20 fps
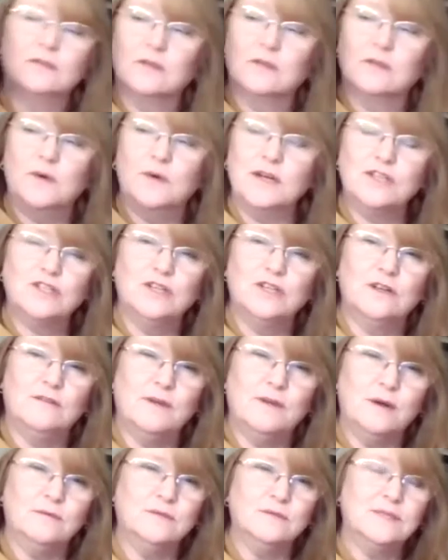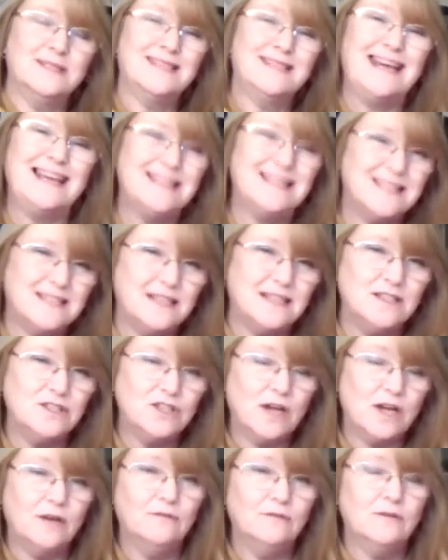question around testing
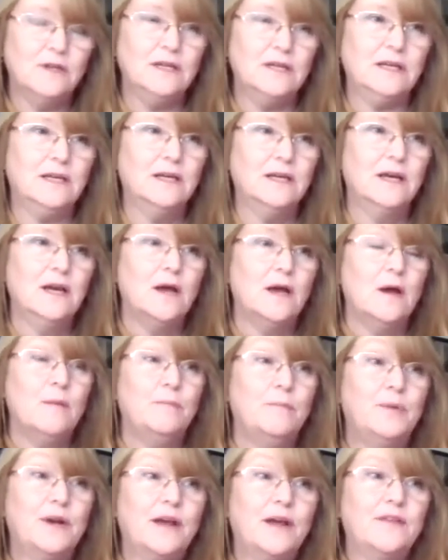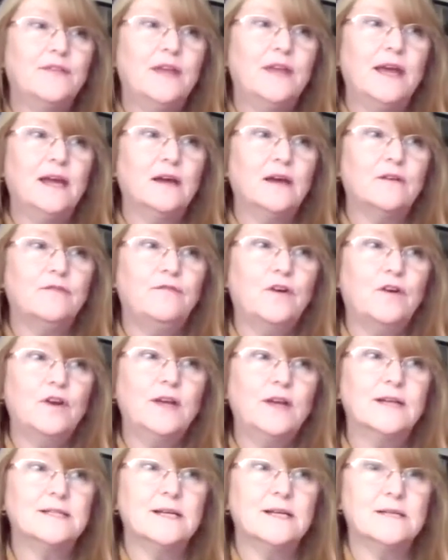generally, but I think
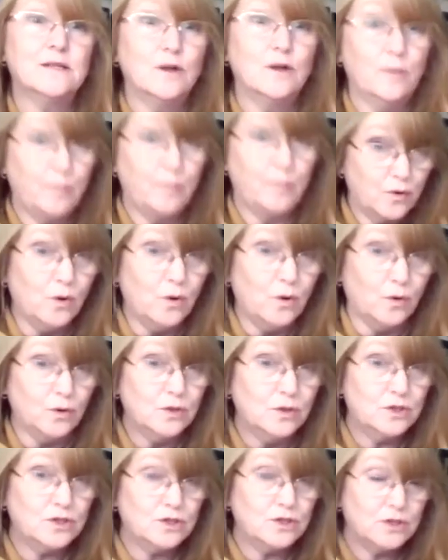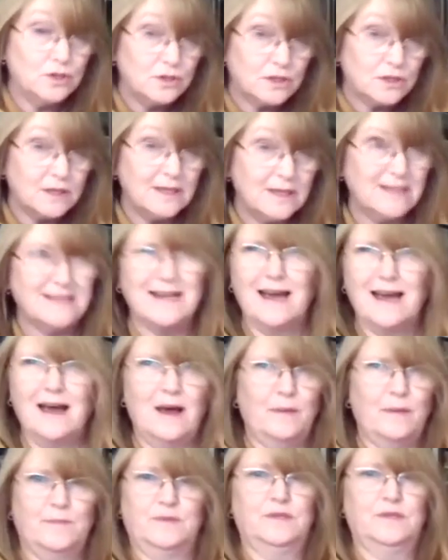phonics as an approach is
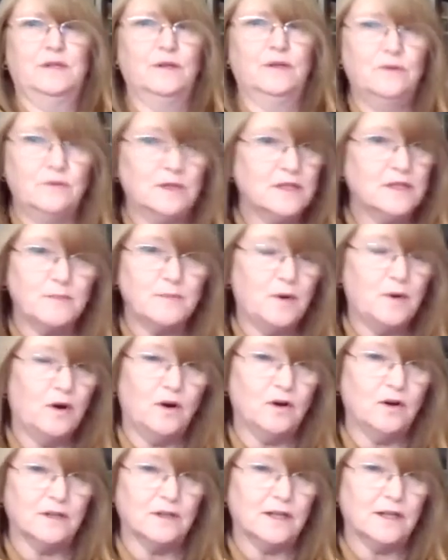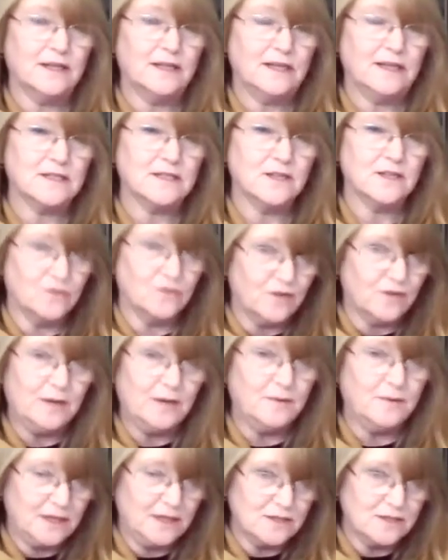absolutely spot on. I think it's a
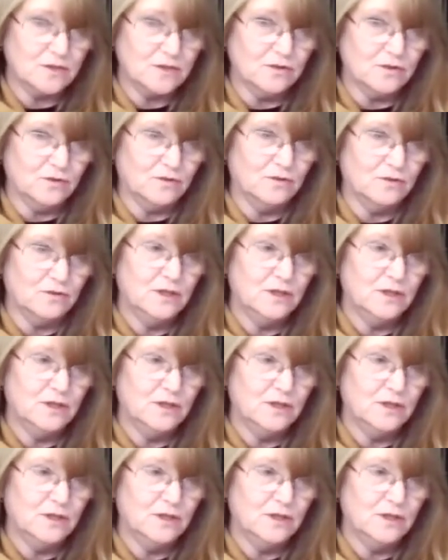great way to go.